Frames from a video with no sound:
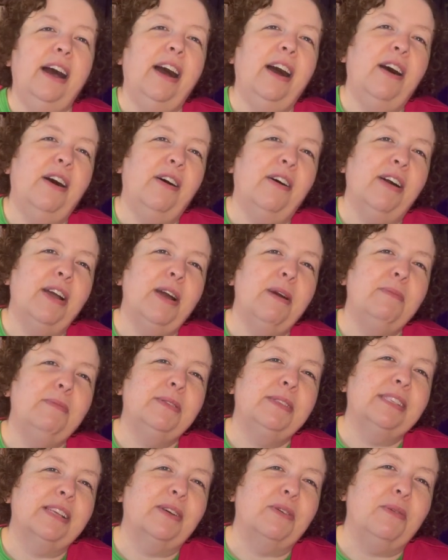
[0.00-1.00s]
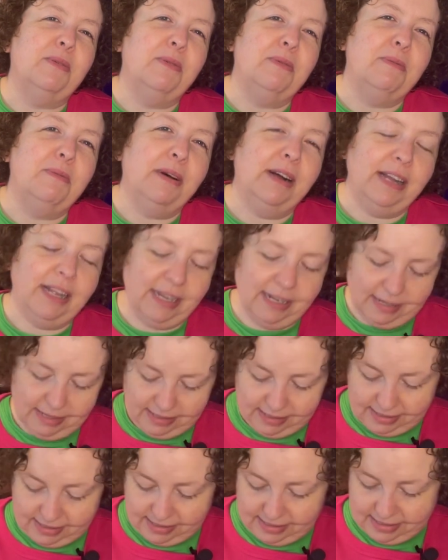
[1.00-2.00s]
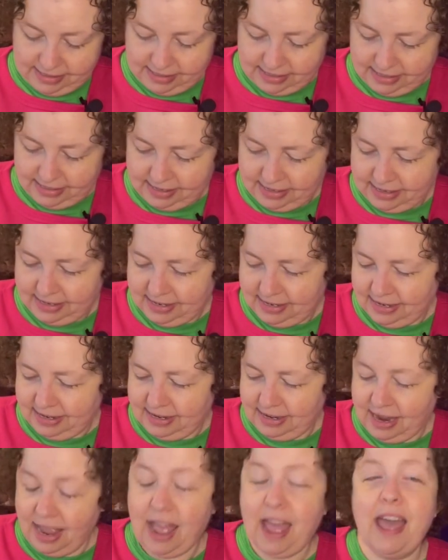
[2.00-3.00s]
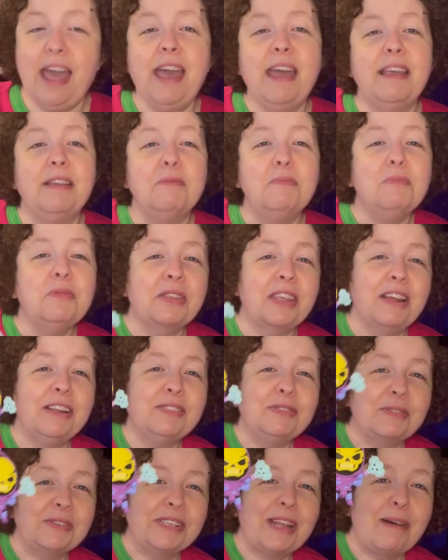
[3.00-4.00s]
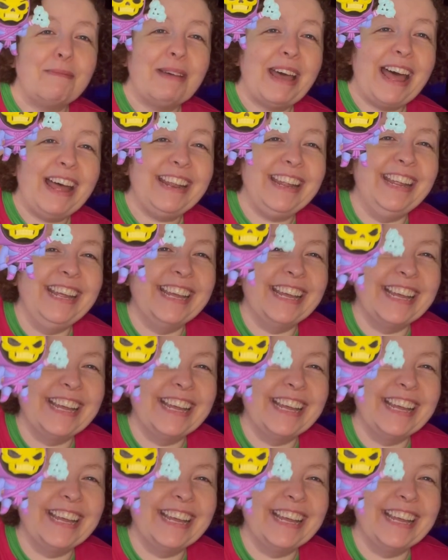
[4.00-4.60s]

Oh, I hope it's a cool one. Hey, Skeletor's not bad.